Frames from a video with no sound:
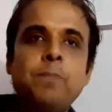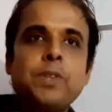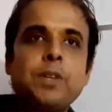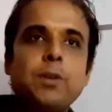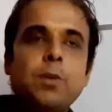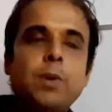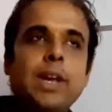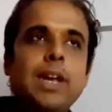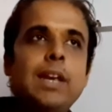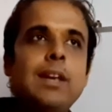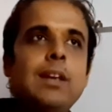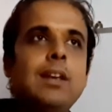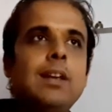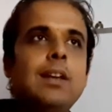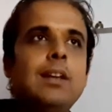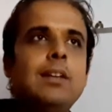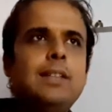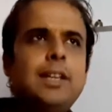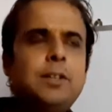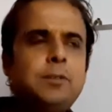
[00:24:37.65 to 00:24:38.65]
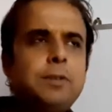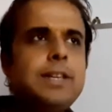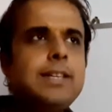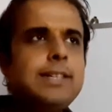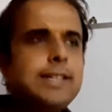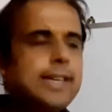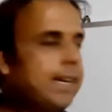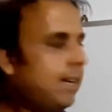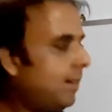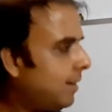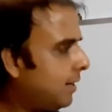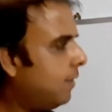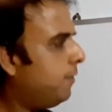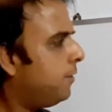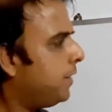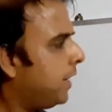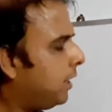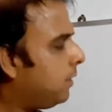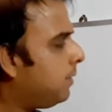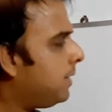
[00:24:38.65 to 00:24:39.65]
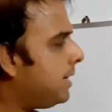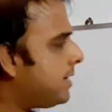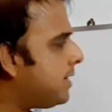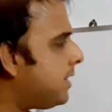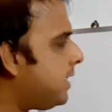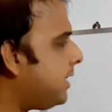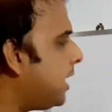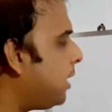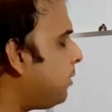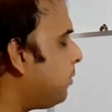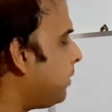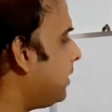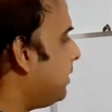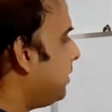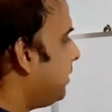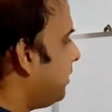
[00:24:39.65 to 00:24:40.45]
Okay, that we'll see. Definitely we'll see that one.